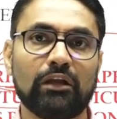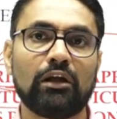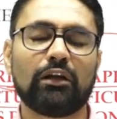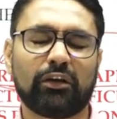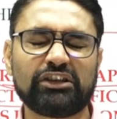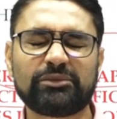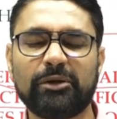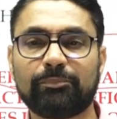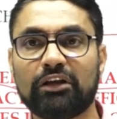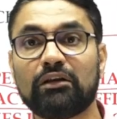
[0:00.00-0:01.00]
Rich
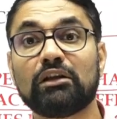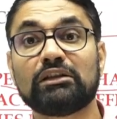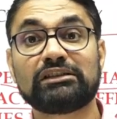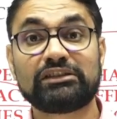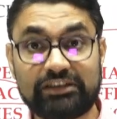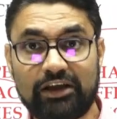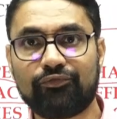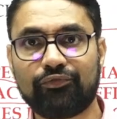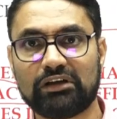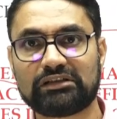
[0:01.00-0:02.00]
people save
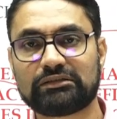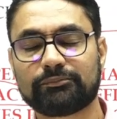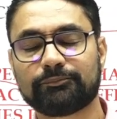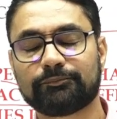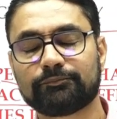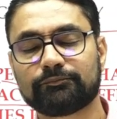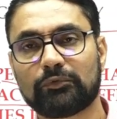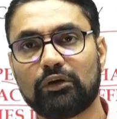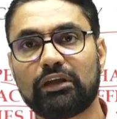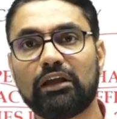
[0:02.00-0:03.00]
first,
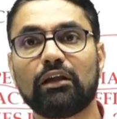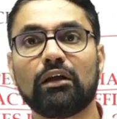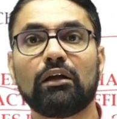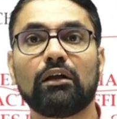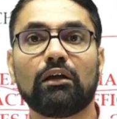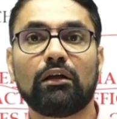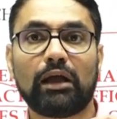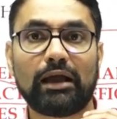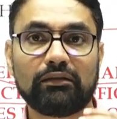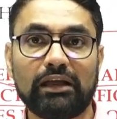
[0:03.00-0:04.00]
okay,
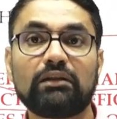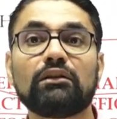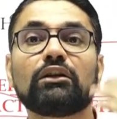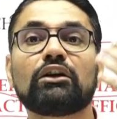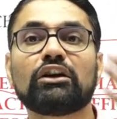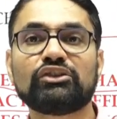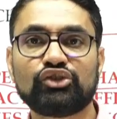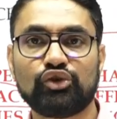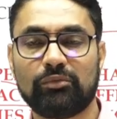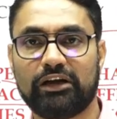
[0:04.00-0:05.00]
and then
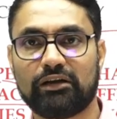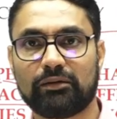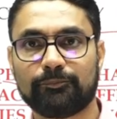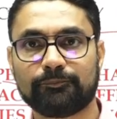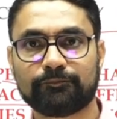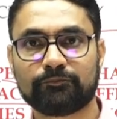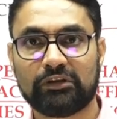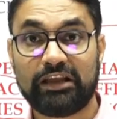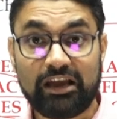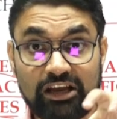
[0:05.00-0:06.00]
consume later.
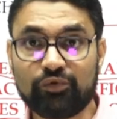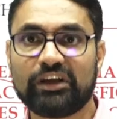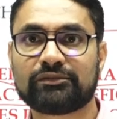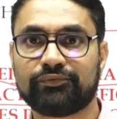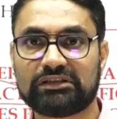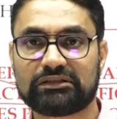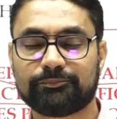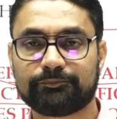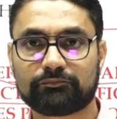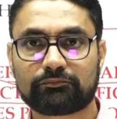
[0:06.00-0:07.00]
They invest first,
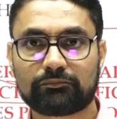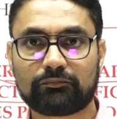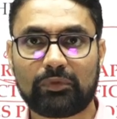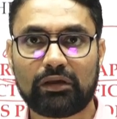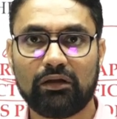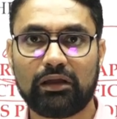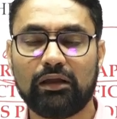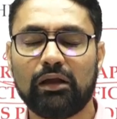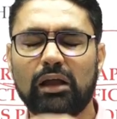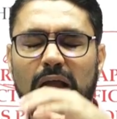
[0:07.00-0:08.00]
okay,
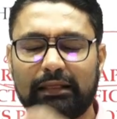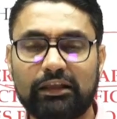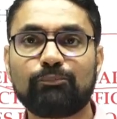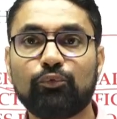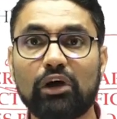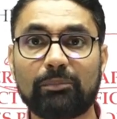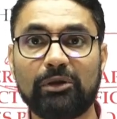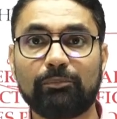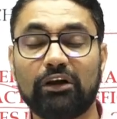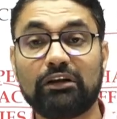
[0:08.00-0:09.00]
and then poor
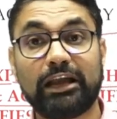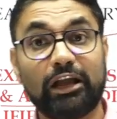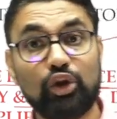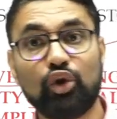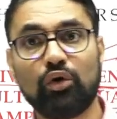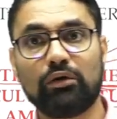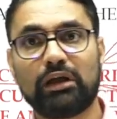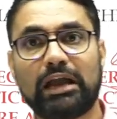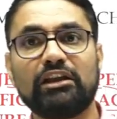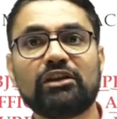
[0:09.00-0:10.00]
people take a loan
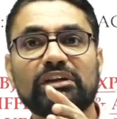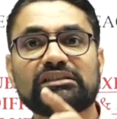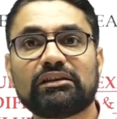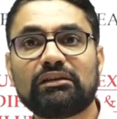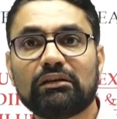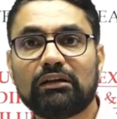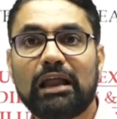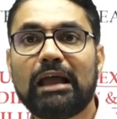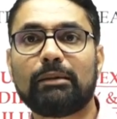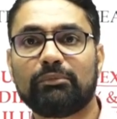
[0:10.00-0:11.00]
and invest in
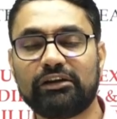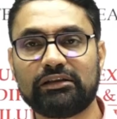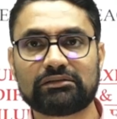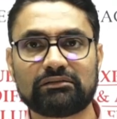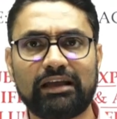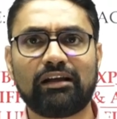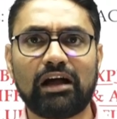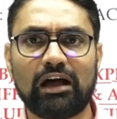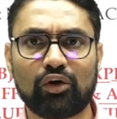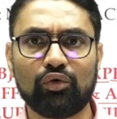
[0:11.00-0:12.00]
liabilities like
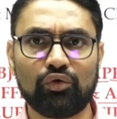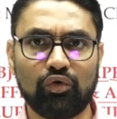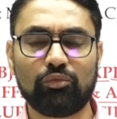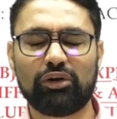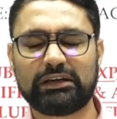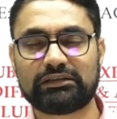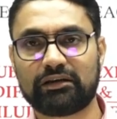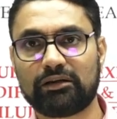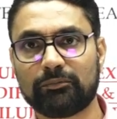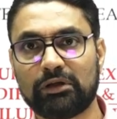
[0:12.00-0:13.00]
car loan, home loan, etc.